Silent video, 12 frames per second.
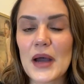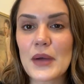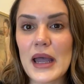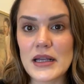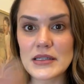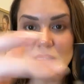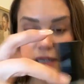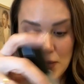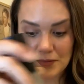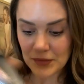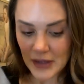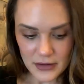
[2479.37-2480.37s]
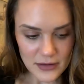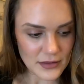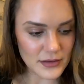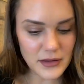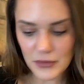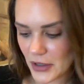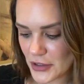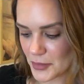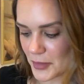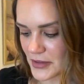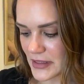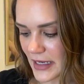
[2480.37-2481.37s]
Okay, so La
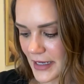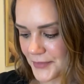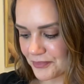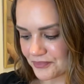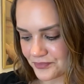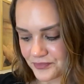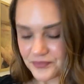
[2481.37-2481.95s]
Roche-Posay,